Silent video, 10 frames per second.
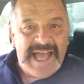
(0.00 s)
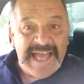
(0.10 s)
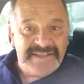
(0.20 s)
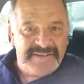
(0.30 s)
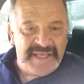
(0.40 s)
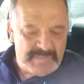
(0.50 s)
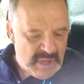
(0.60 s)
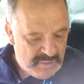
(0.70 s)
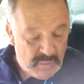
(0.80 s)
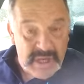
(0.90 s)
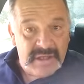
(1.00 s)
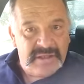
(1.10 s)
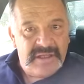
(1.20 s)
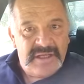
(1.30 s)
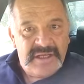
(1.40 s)
Hey team, hope you're
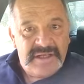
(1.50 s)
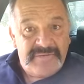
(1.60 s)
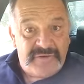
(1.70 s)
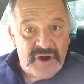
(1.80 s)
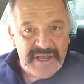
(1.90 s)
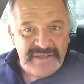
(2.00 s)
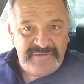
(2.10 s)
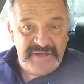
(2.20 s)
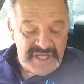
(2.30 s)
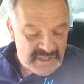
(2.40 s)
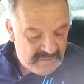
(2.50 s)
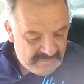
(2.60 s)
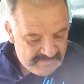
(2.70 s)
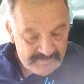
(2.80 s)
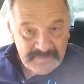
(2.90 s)
well. Friday's
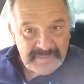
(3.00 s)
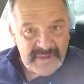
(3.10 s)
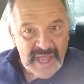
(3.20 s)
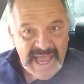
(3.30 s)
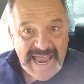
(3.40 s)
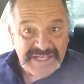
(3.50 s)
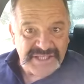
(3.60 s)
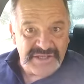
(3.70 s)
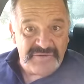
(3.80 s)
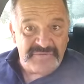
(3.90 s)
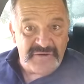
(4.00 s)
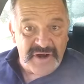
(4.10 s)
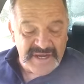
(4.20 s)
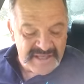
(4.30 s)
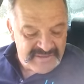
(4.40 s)
video, actually on
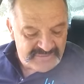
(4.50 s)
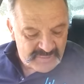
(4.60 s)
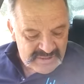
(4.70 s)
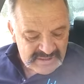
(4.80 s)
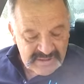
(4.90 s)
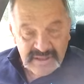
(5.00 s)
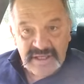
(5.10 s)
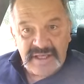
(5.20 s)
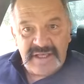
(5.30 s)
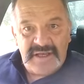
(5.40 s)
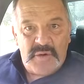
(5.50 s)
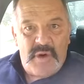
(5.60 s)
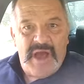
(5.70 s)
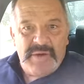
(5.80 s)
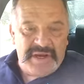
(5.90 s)
Friday this week.
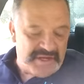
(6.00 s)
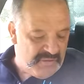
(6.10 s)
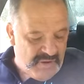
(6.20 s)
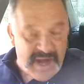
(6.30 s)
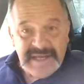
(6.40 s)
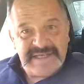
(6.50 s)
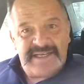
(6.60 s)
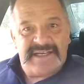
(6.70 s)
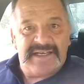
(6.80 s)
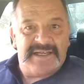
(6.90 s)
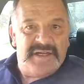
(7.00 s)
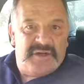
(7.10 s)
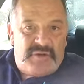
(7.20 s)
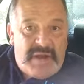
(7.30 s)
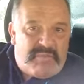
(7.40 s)
Wow, we got a great
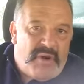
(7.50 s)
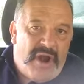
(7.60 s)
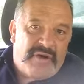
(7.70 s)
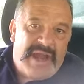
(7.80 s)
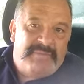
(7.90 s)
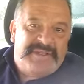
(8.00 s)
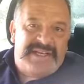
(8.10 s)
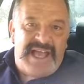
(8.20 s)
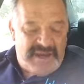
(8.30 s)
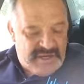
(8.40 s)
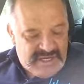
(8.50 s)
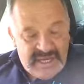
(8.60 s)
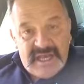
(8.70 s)
program today.